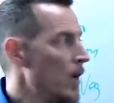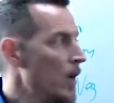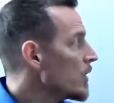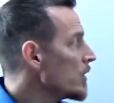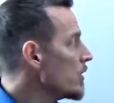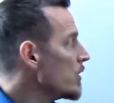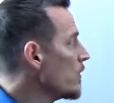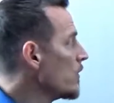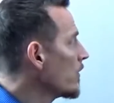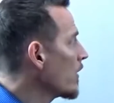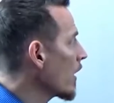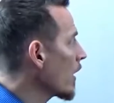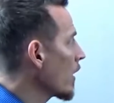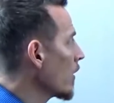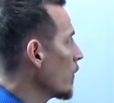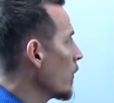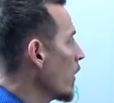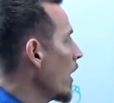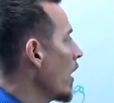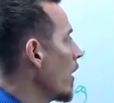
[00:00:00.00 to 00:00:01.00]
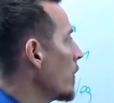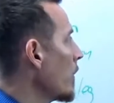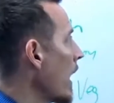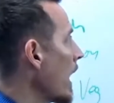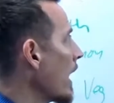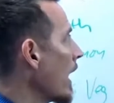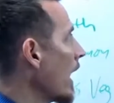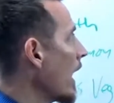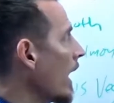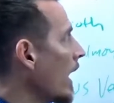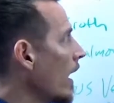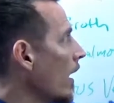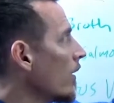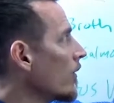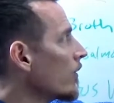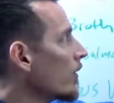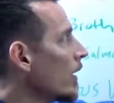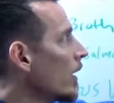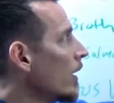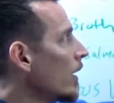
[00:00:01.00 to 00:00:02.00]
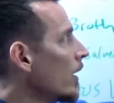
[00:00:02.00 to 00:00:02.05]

you very well might have